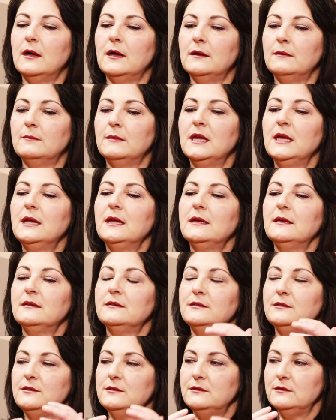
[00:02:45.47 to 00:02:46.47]
Um,
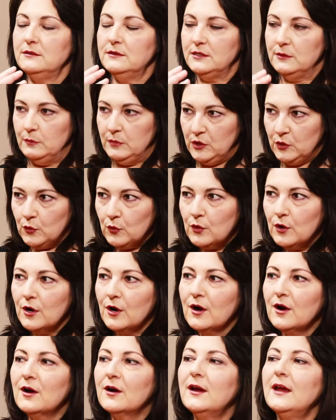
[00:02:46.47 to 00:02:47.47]

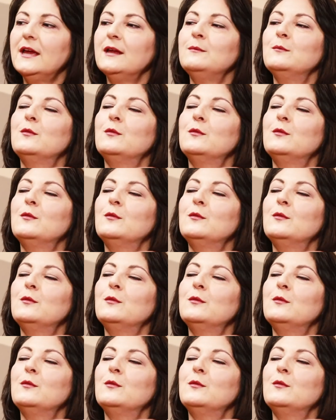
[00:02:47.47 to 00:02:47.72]
demure right.